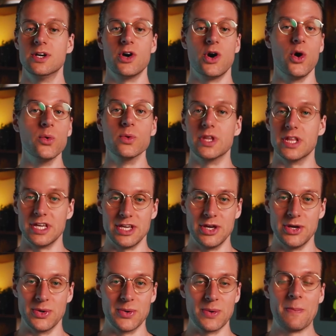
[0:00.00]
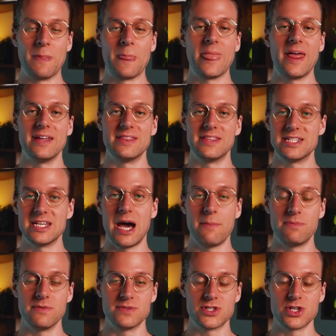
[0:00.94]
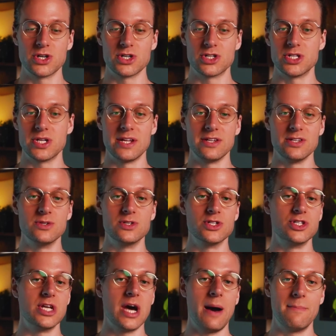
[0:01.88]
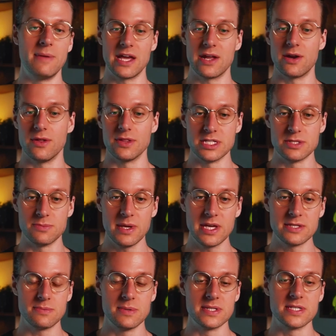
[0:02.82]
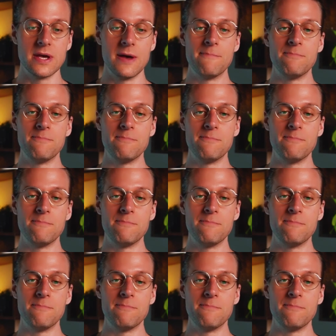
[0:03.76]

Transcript: only you at the top of search and you just dominate all these placements,